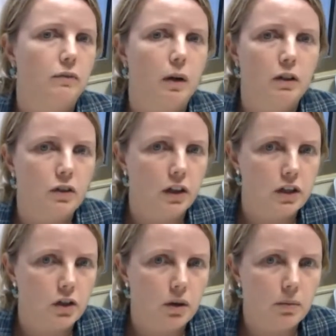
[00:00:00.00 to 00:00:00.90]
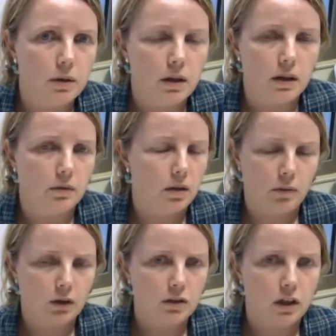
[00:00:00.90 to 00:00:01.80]

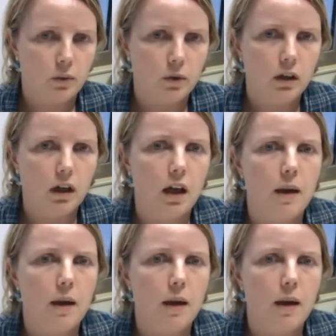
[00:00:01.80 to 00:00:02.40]
voluntary work,